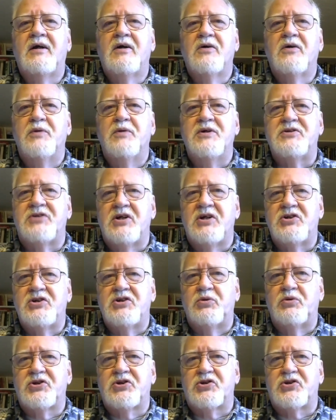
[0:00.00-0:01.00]

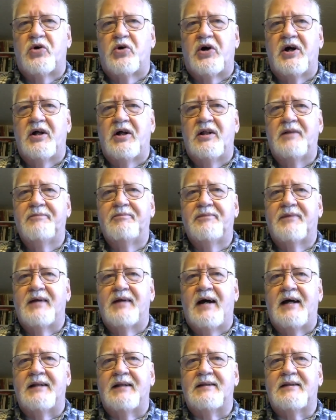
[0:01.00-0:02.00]
residual soil
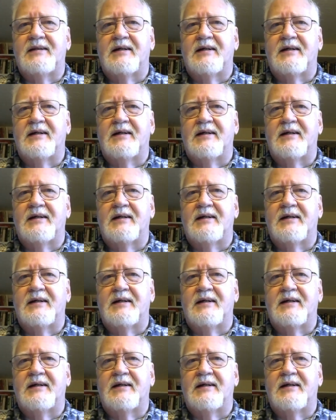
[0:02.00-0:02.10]
that